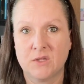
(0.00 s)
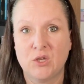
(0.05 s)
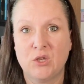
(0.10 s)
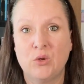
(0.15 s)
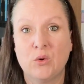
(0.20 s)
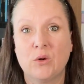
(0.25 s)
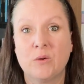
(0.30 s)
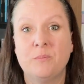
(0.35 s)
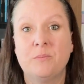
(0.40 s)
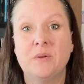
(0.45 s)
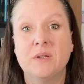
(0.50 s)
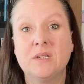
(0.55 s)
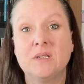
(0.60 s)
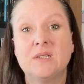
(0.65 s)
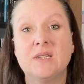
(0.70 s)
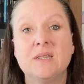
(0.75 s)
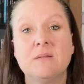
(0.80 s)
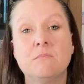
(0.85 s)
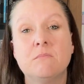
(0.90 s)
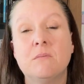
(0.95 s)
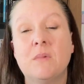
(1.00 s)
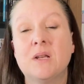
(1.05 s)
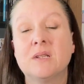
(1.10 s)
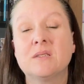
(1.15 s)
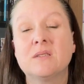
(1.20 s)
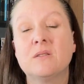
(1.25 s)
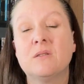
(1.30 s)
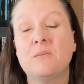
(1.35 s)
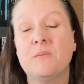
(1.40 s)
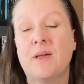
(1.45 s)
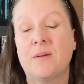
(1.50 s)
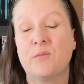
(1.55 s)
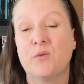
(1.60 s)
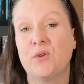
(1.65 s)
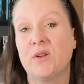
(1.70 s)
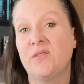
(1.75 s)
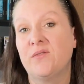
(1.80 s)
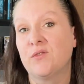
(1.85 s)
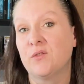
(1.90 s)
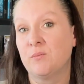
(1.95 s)
You're building muscle
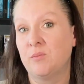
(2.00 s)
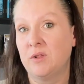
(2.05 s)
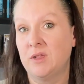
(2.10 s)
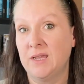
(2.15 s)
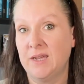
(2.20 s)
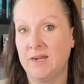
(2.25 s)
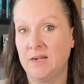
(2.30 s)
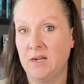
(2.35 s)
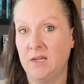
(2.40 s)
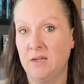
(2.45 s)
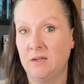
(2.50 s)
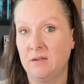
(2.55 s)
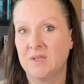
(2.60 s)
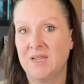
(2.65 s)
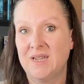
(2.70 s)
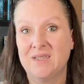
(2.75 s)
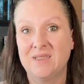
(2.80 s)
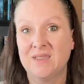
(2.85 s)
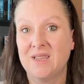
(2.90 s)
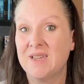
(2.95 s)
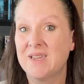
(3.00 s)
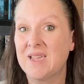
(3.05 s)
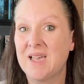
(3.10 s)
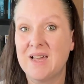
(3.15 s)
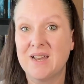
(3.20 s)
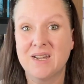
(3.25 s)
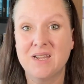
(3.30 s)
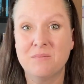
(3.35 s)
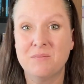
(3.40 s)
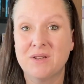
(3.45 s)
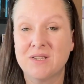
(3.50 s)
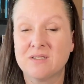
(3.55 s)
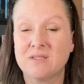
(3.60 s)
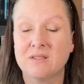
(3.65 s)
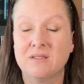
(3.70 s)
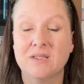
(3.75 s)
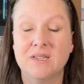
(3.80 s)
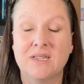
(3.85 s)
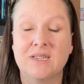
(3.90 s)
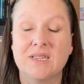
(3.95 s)
memory for planning. And like any
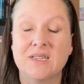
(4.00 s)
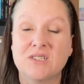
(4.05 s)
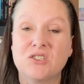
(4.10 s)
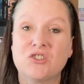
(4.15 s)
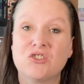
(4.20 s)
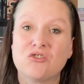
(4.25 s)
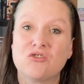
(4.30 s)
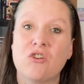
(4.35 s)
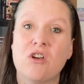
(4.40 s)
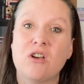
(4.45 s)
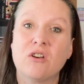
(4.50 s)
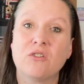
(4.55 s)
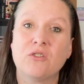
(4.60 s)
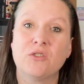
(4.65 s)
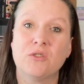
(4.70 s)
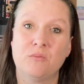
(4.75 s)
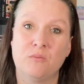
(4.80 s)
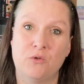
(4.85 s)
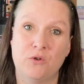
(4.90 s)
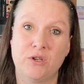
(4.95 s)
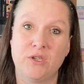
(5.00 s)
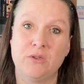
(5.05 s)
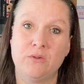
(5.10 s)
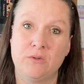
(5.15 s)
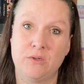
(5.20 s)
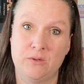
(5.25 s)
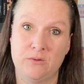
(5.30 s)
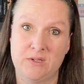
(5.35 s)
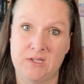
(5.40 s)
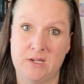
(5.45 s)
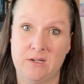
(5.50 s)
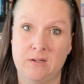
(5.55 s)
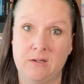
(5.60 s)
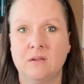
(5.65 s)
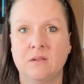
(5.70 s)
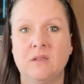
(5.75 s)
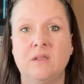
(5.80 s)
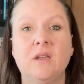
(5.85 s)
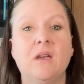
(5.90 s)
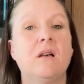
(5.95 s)
muscle, it gets stronger the more you use it.
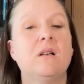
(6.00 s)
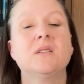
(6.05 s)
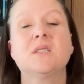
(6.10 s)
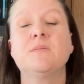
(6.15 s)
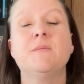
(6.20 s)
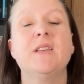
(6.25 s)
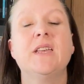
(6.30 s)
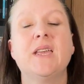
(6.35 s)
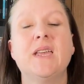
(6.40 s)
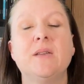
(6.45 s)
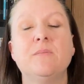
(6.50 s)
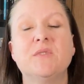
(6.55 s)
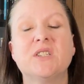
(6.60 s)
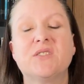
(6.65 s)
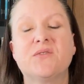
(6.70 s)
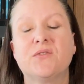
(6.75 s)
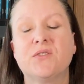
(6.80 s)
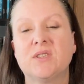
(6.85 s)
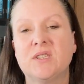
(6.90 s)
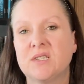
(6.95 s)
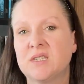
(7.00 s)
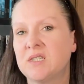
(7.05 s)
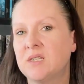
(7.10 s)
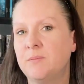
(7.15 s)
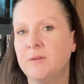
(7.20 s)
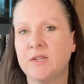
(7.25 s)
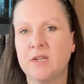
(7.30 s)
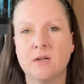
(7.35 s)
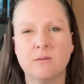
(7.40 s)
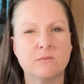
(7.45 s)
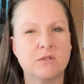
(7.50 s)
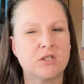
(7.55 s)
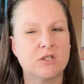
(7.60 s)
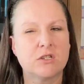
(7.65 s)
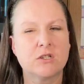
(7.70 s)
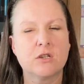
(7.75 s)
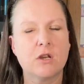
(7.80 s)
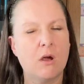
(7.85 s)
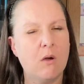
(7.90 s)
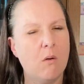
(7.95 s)
The ultimate aim is for this to become
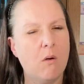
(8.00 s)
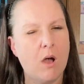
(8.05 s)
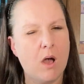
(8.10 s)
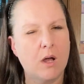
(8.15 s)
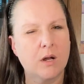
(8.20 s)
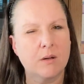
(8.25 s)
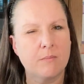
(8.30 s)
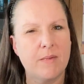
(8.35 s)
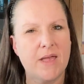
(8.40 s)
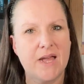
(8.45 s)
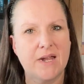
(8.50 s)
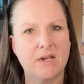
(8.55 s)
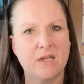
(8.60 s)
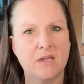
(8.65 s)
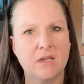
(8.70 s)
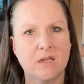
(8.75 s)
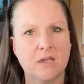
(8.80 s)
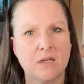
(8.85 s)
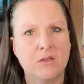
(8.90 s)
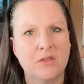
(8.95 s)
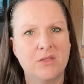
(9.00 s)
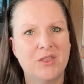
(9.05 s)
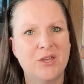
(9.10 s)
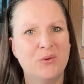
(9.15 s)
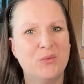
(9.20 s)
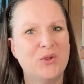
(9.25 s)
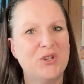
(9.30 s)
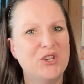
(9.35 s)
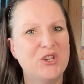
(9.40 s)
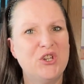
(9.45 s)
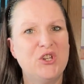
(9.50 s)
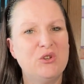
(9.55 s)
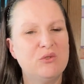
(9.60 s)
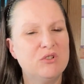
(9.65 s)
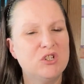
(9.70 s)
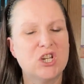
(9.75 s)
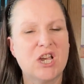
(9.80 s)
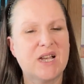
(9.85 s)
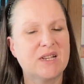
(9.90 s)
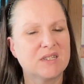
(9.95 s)
so automatic that when you
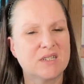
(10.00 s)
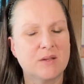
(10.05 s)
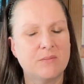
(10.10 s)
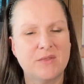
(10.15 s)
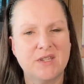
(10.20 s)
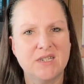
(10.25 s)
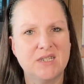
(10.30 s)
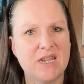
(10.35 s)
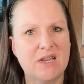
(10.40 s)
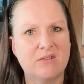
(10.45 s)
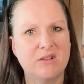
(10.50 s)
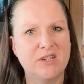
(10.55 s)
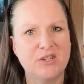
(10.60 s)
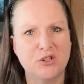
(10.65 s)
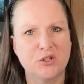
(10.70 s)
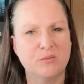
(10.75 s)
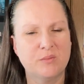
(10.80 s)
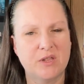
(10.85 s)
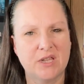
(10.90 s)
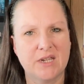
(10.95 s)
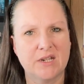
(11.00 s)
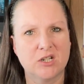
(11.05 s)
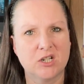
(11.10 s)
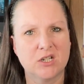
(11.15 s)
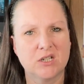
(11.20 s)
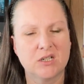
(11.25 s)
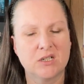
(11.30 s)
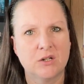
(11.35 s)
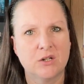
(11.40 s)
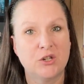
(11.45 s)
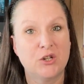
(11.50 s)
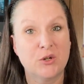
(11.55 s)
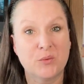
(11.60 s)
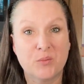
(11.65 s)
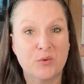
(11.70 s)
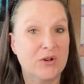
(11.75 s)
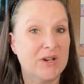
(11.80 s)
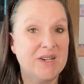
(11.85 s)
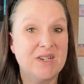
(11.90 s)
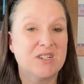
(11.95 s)
jot something down in your planner, your
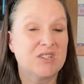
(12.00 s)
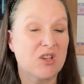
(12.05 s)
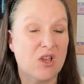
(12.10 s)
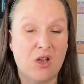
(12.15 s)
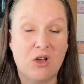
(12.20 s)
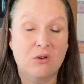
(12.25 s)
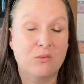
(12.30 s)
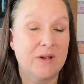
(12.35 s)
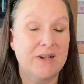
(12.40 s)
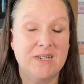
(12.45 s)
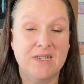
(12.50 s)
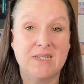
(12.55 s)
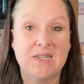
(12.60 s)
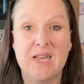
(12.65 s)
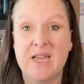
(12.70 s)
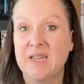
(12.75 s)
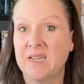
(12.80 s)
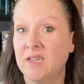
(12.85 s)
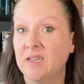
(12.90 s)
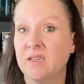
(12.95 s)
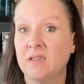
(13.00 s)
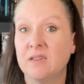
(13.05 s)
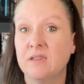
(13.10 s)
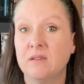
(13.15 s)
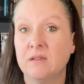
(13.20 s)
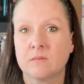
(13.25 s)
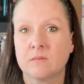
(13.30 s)
brain is already tagging it.